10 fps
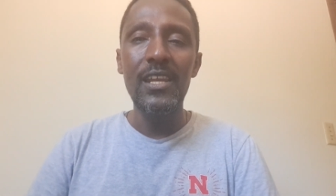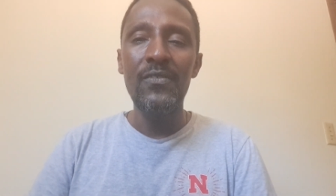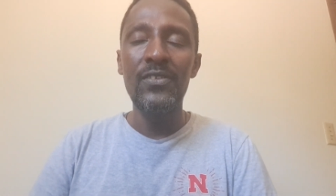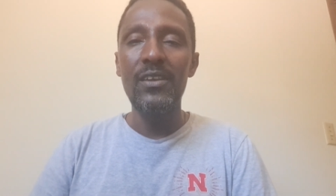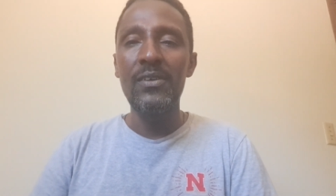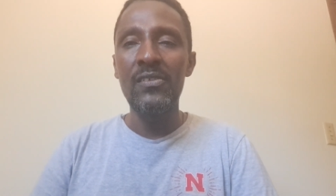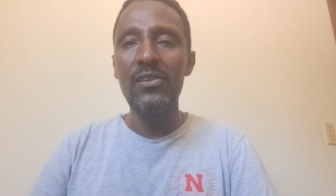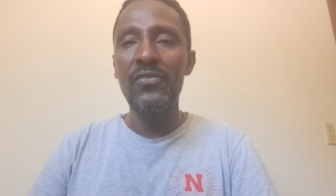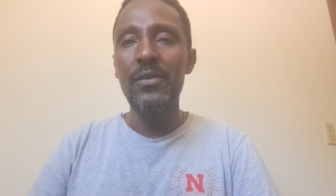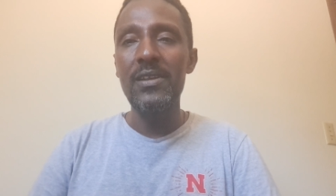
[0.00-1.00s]
enough the
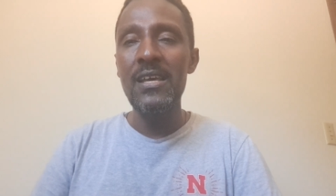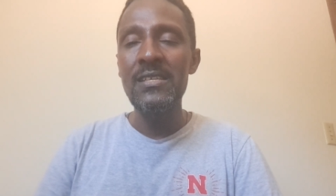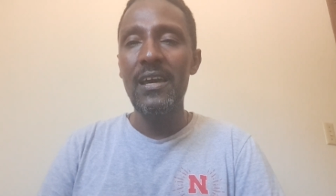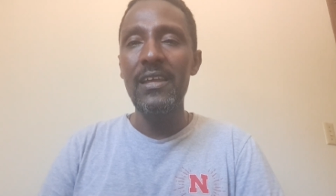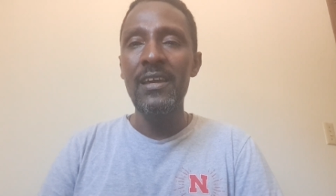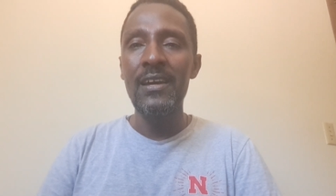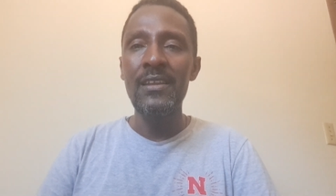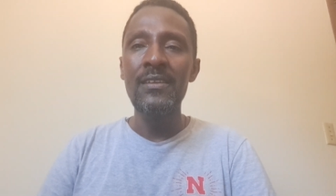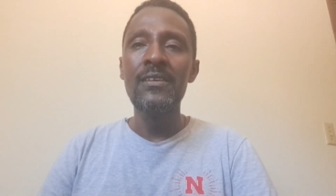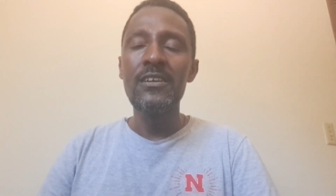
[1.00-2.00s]
university of nebraska lincoln